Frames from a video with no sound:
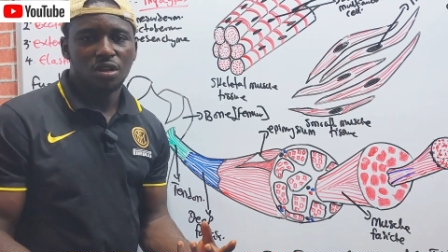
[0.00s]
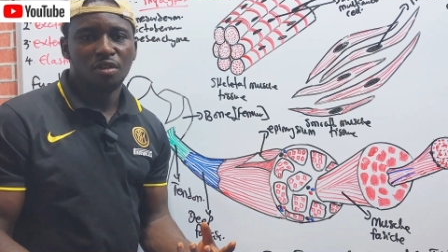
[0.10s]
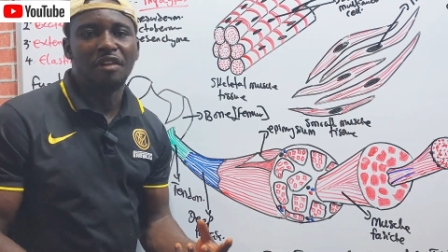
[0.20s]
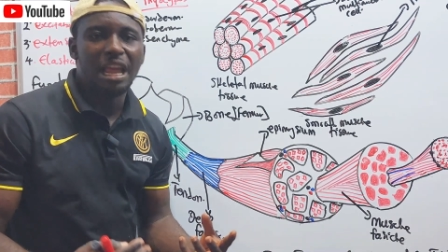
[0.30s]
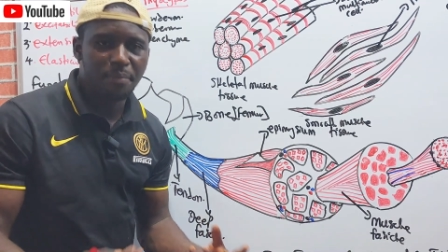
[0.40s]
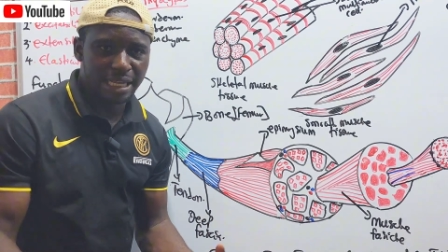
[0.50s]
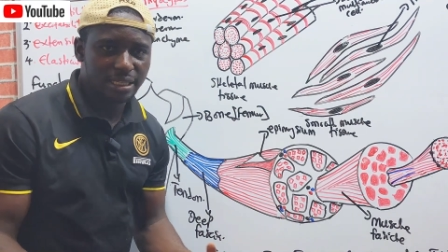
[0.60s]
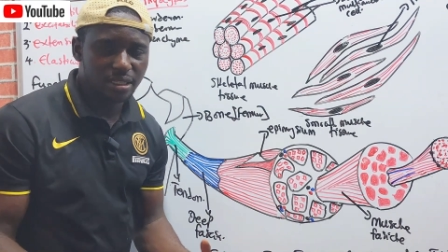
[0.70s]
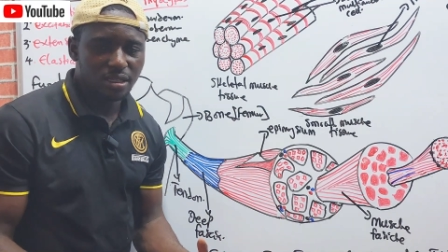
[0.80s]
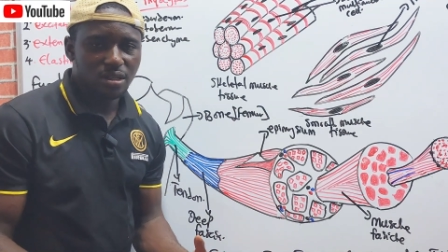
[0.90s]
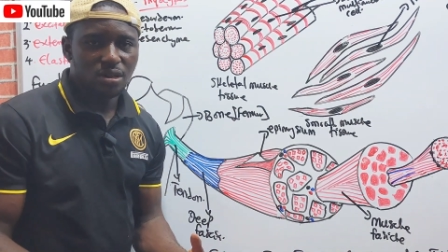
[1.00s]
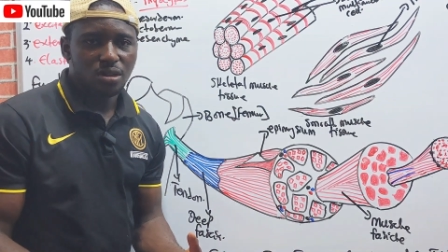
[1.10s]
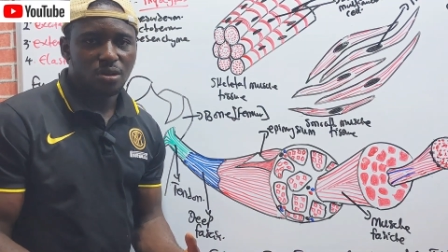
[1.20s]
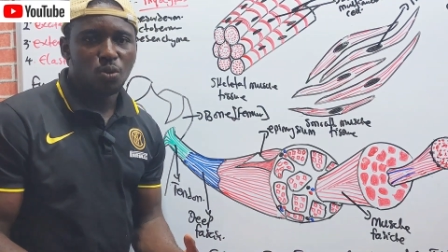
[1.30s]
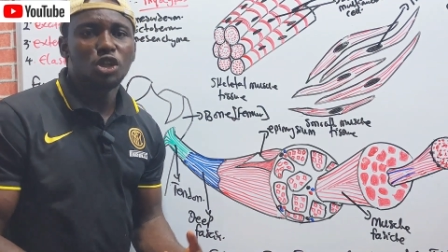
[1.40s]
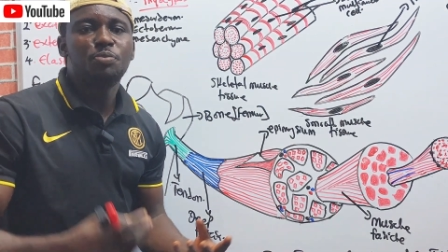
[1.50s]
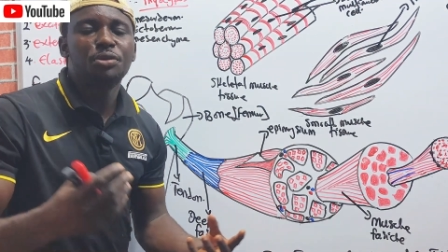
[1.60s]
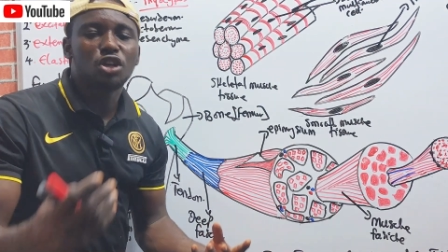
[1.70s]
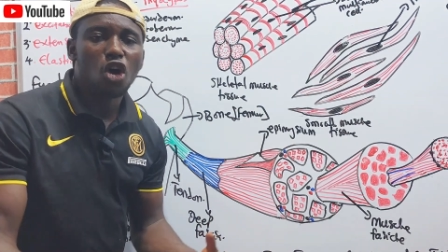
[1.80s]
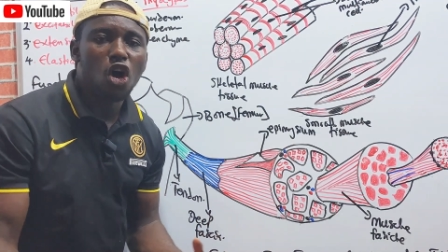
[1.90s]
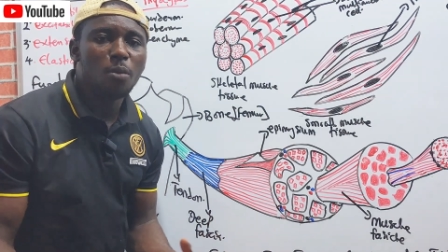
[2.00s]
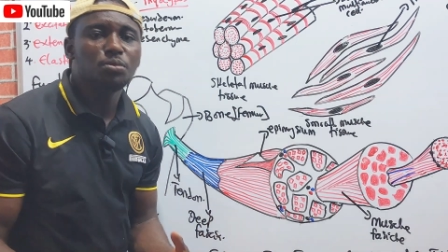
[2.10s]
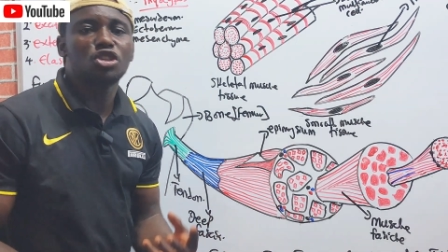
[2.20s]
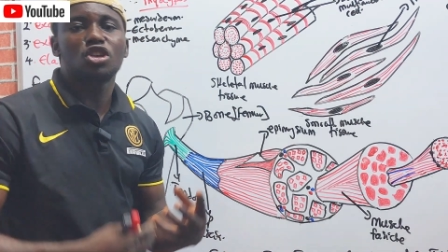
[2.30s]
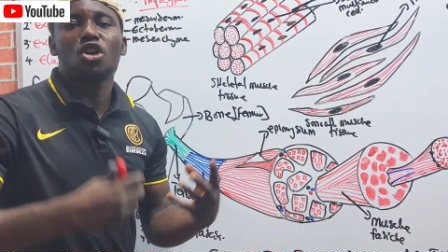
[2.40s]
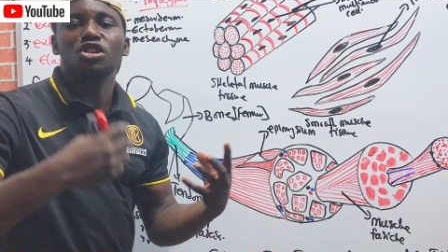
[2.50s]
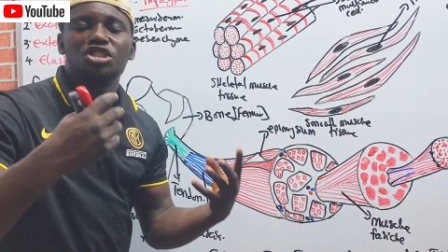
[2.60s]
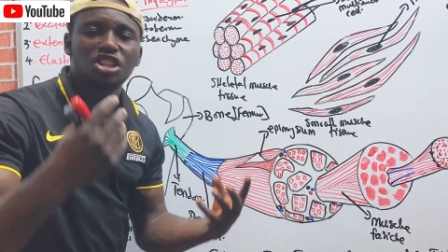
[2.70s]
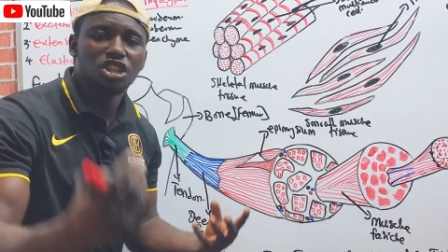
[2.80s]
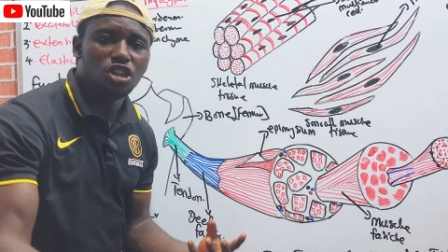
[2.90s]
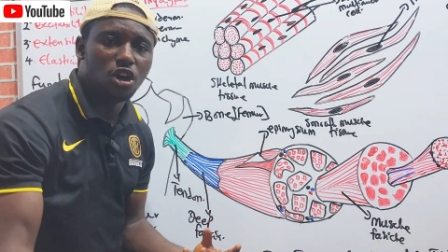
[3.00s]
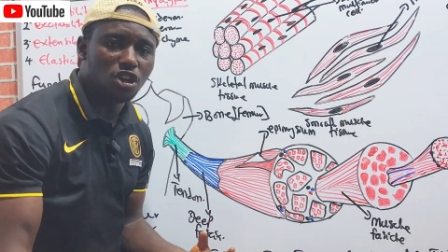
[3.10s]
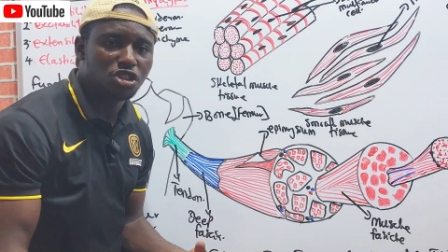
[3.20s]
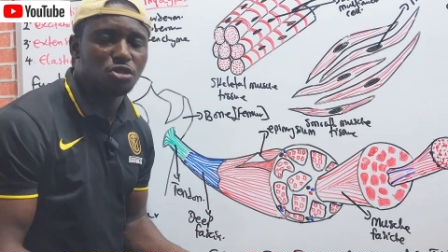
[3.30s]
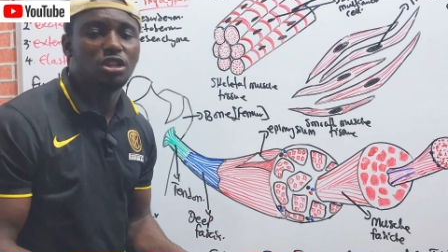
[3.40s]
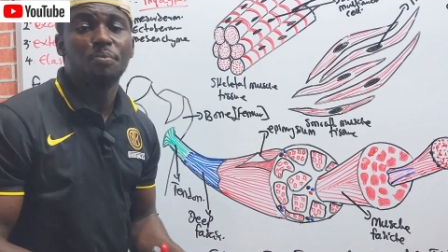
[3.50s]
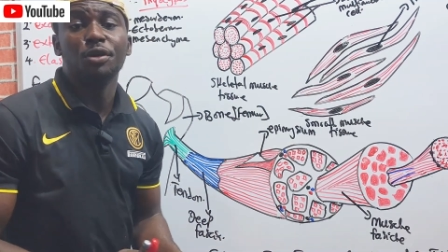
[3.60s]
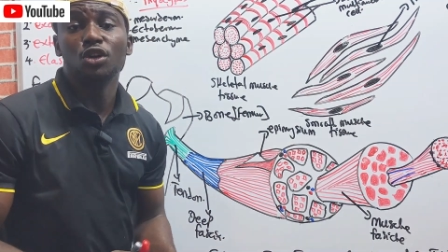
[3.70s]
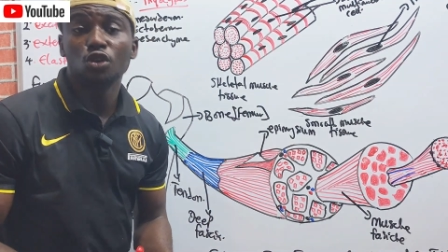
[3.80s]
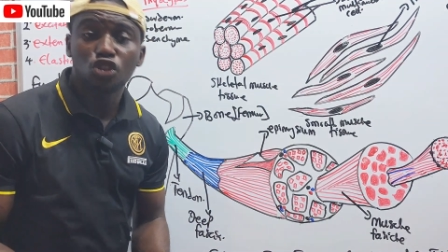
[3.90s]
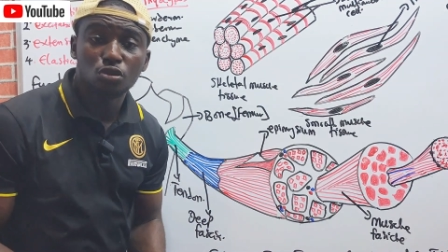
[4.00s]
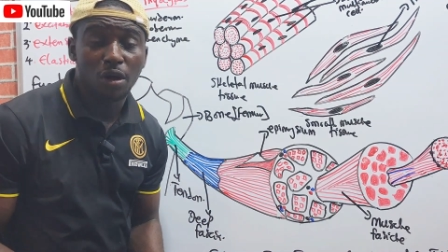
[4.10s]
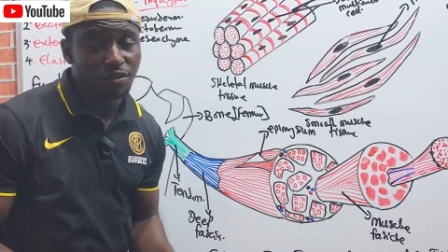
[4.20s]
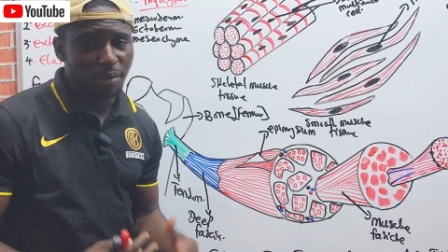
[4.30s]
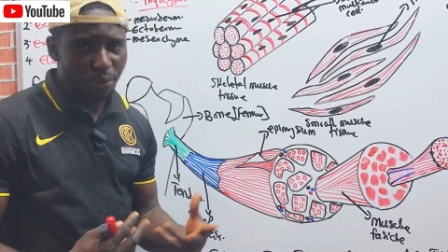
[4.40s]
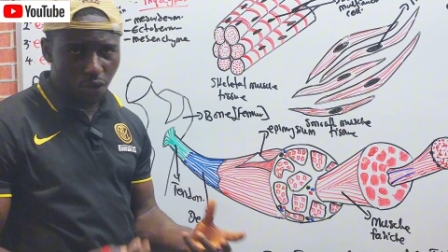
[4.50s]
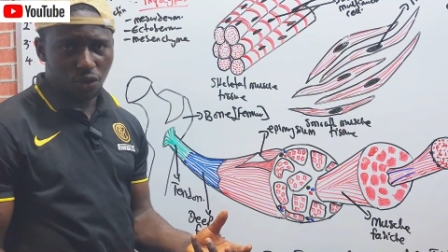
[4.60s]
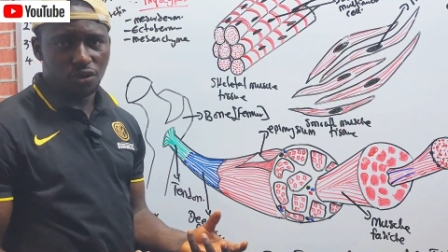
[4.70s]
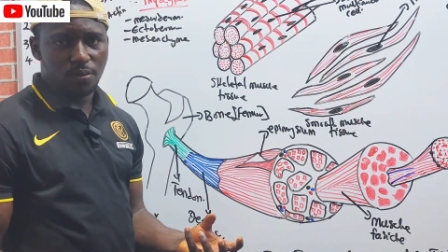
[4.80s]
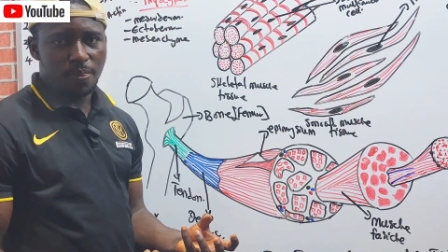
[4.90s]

Fibers, which becomes continuous to the periosteum of the bone.